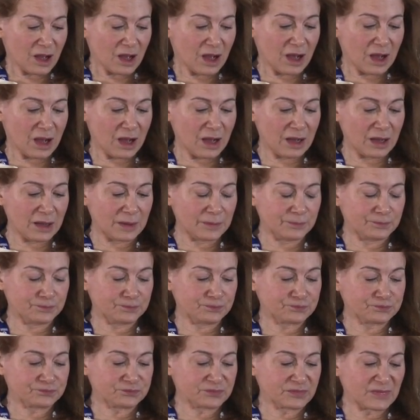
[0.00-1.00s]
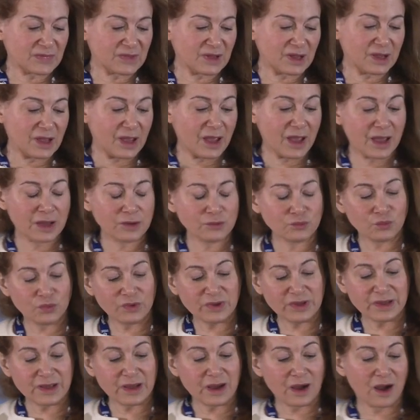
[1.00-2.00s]
And
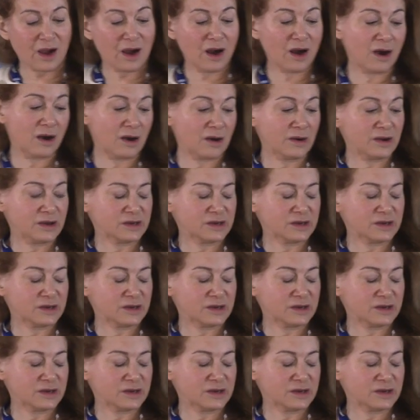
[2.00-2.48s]
we are